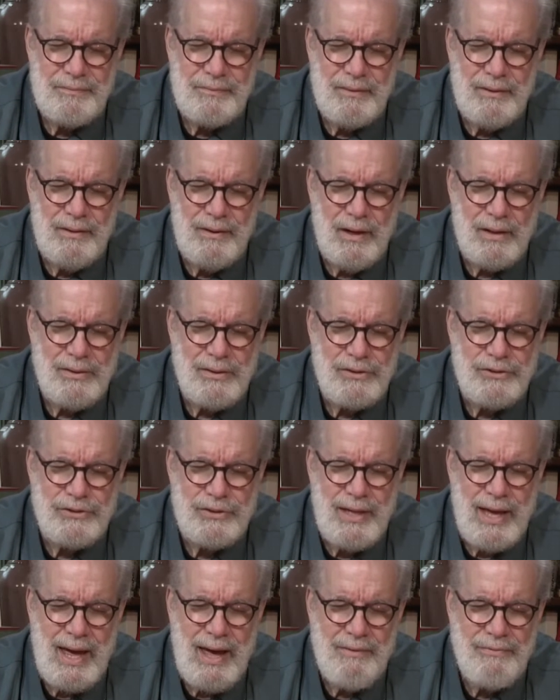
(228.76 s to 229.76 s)
on their
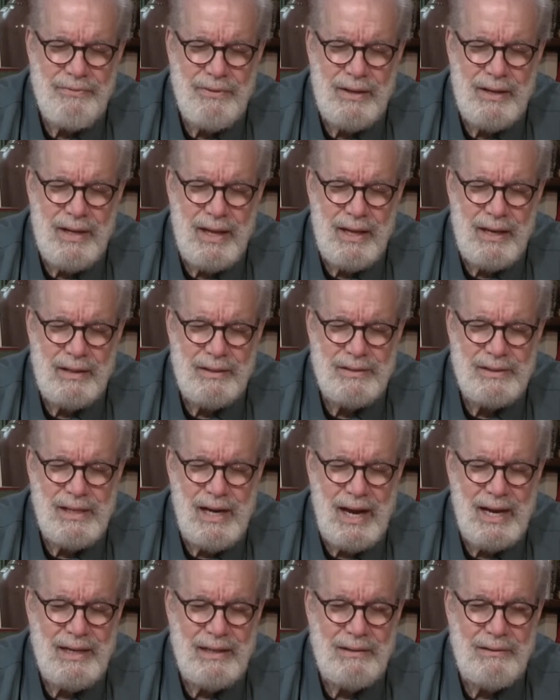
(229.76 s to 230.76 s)
staff that had a
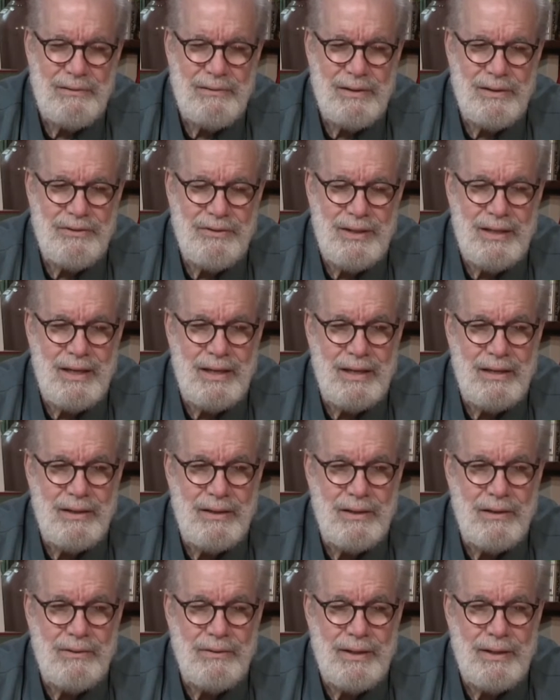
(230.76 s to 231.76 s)
title or a thing, you
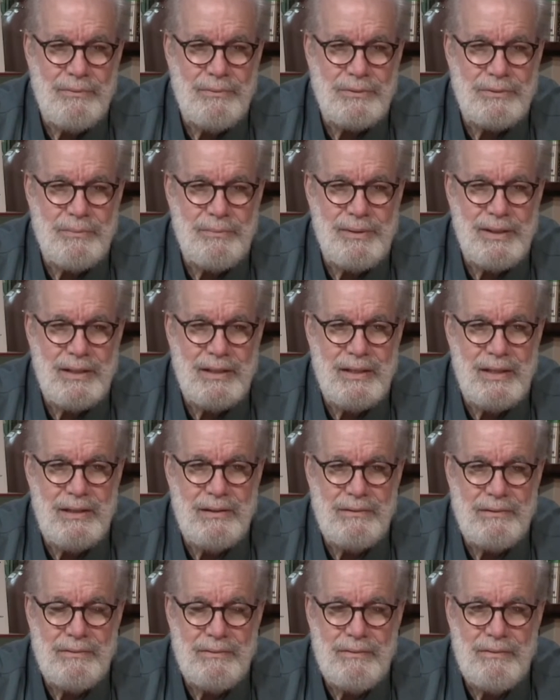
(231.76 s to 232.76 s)
know, that was a big
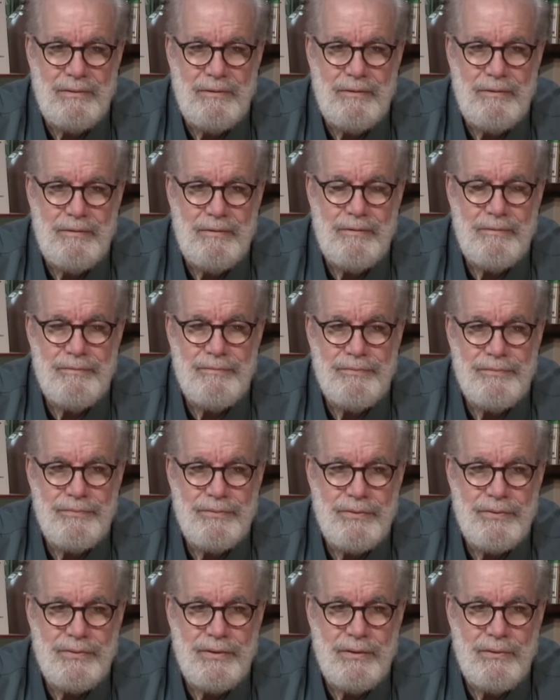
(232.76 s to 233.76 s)
deal.
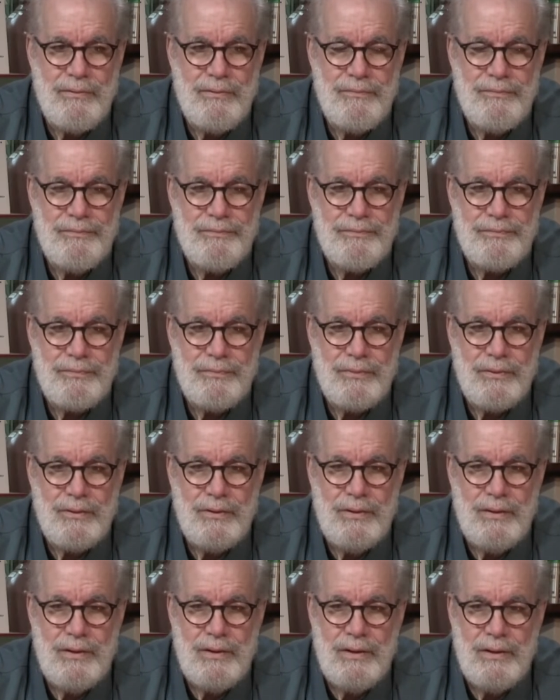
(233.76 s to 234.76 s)
So,
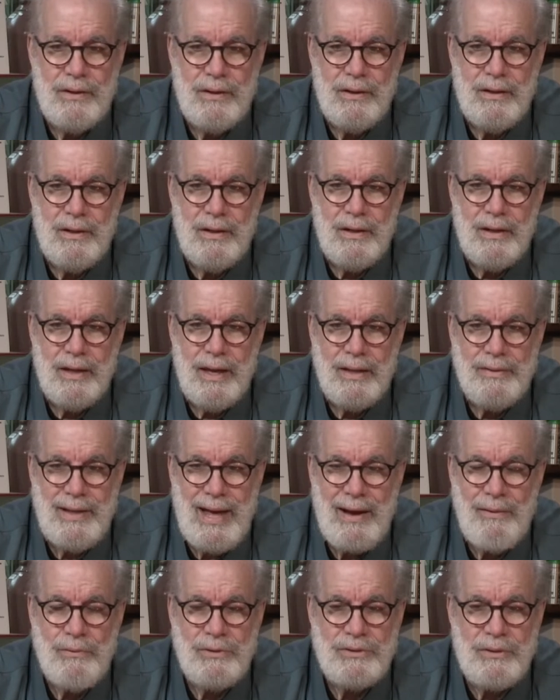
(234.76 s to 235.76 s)
and
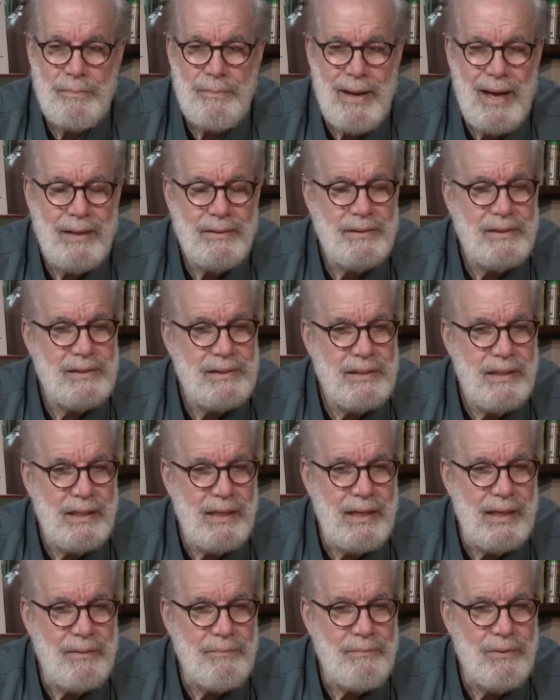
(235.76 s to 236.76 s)
that was about the
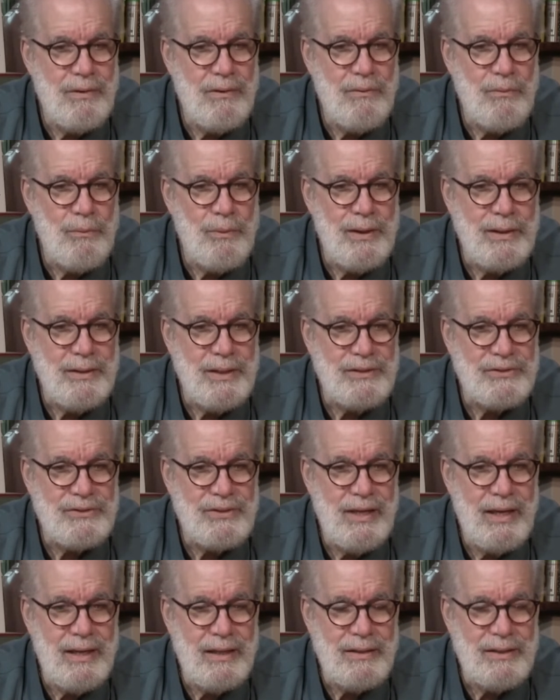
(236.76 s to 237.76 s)
time when this
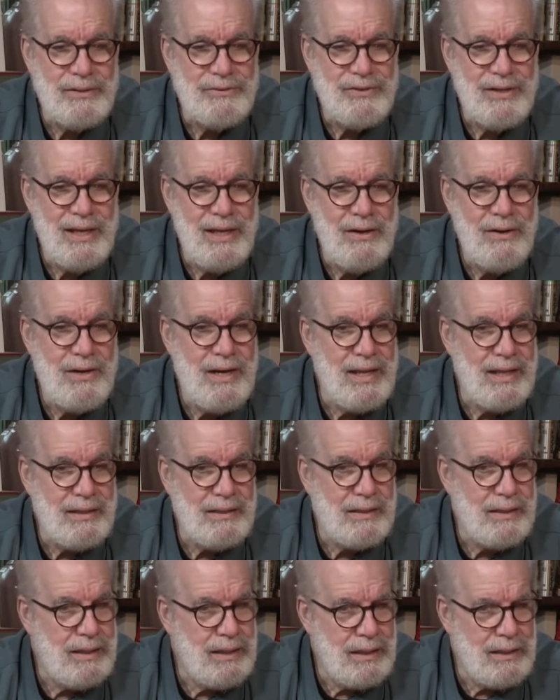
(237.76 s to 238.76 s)
internet
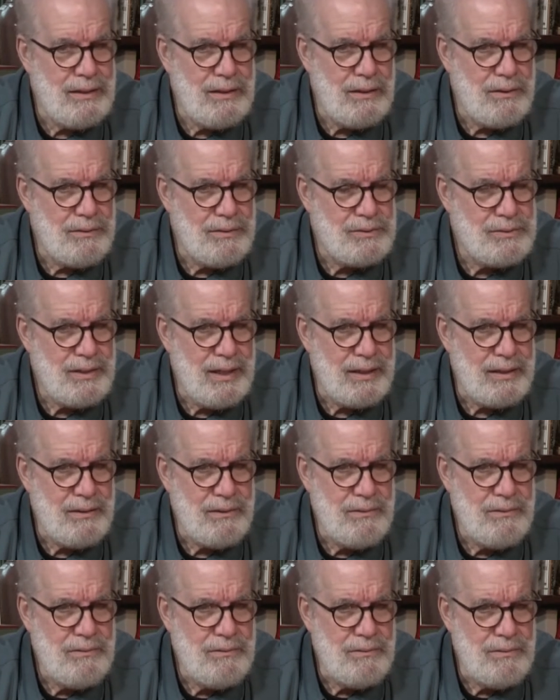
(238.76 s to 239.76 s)
thing, you know, is like,
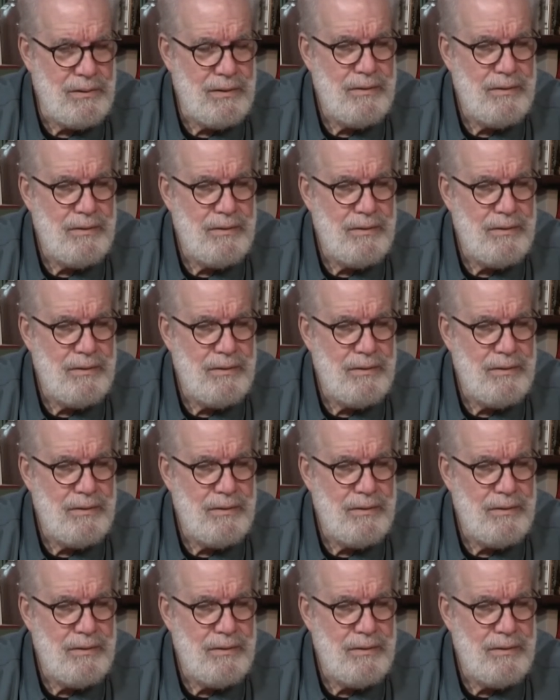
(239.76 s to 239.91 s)
oh,